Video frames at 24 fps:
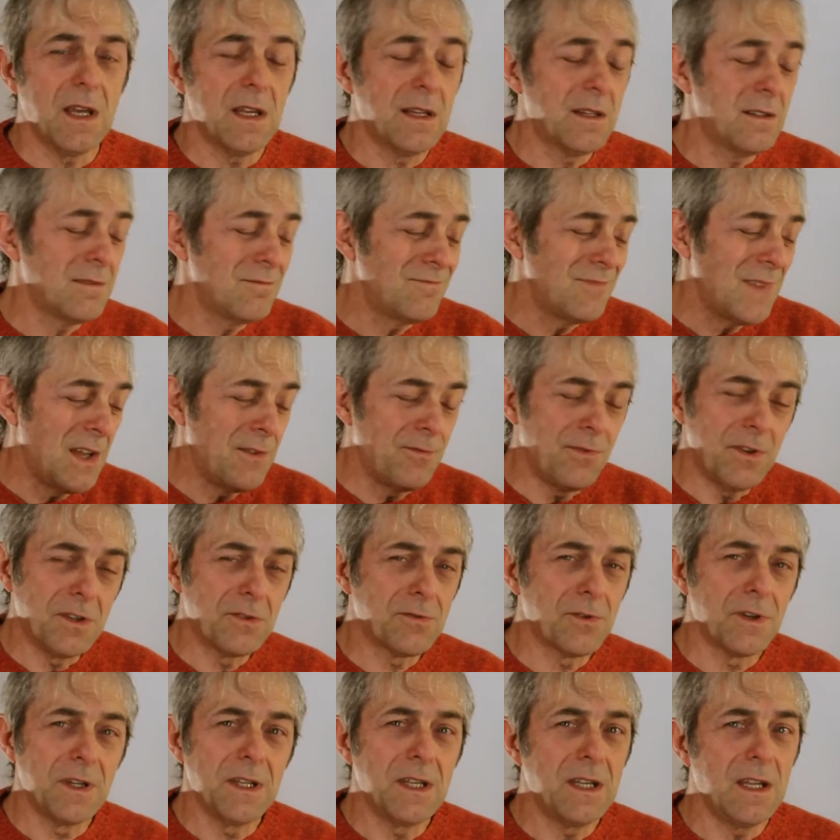and
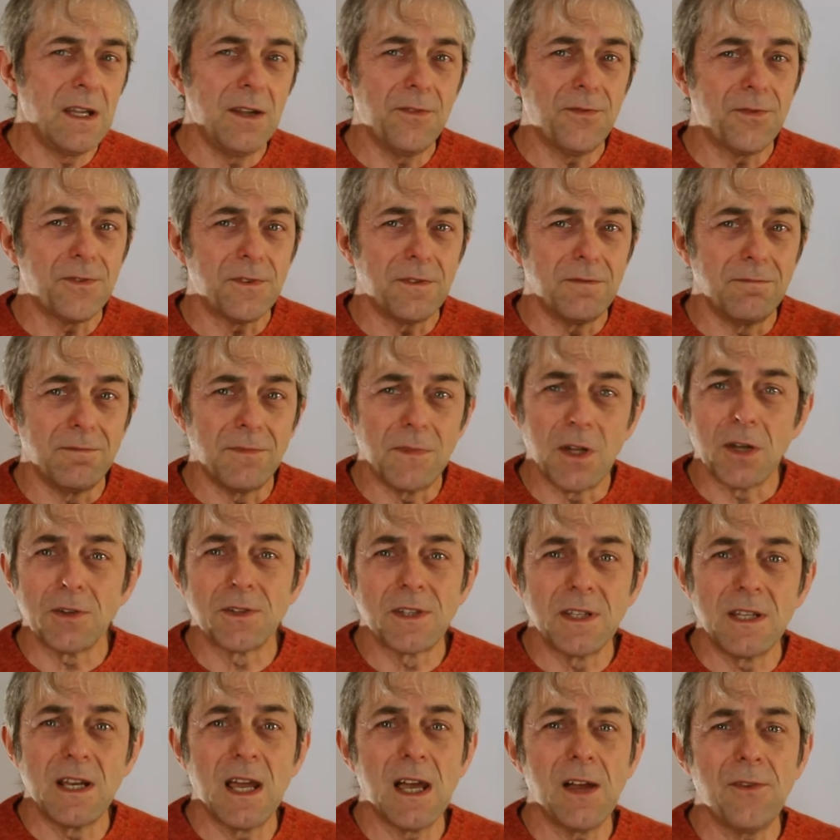eventually, if
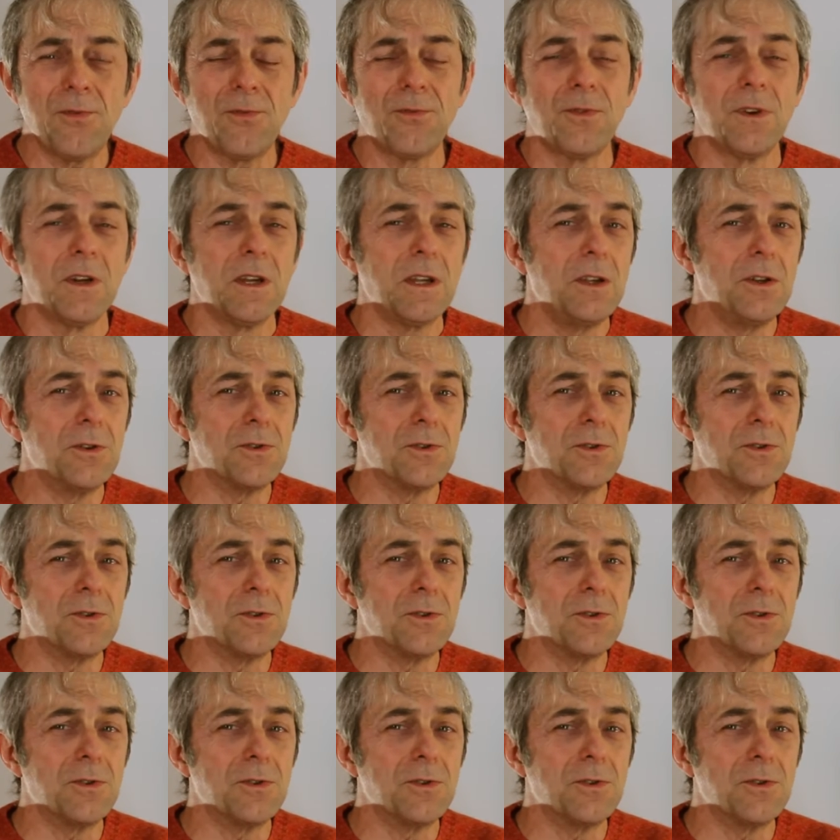not enough,